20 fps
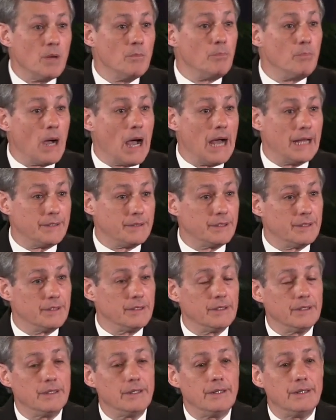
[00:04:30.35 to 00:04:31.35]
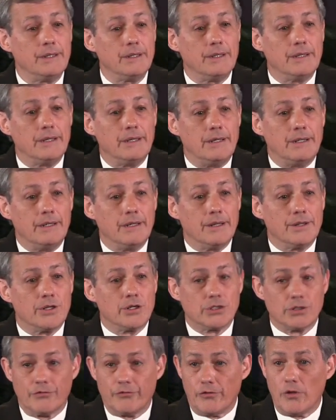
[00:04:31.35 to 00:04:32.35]
But
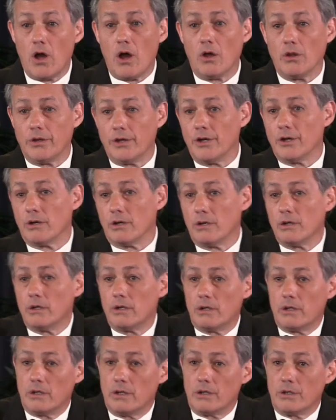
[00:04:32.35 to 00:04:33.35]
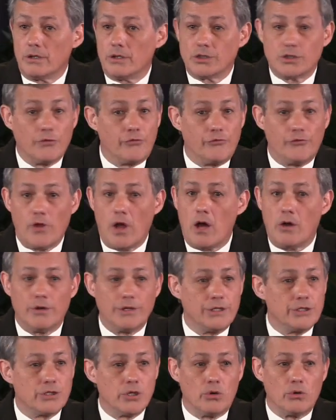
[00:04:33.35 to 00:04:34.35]
there's a flaw here. There's a flaw in
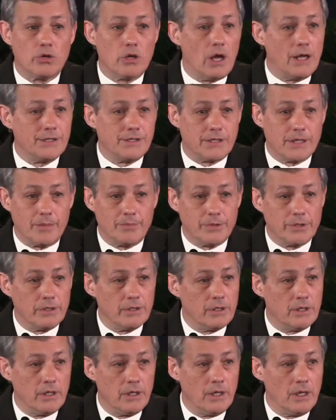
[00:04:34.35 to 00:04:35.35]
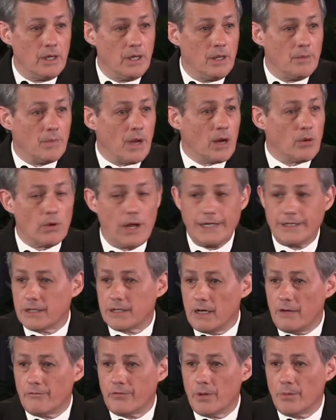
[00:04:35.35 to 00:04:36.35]
this whole concept. My rights
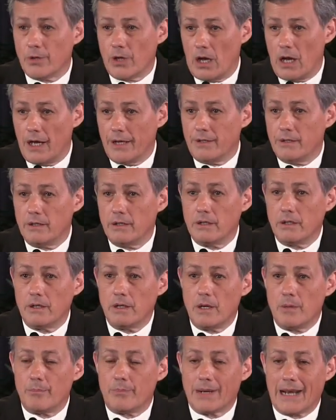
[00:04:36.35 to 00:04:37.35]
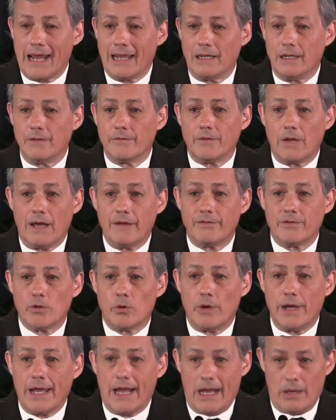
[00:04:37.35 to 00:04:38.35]
come from God, but I live life the
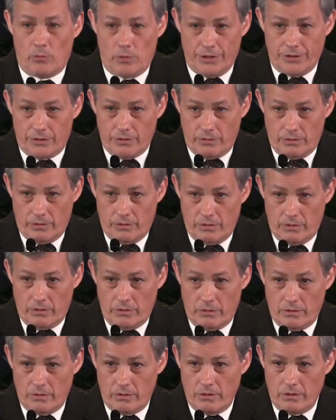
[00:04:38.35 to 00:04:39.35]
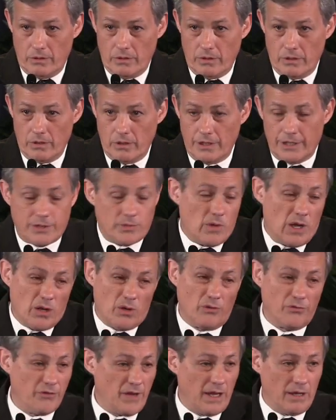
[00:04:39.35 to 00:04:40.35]
way I want to. That's why
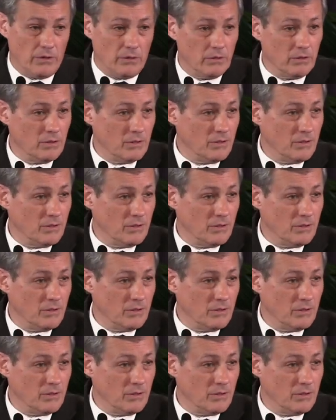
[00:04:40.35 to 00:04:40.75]
it'll fail.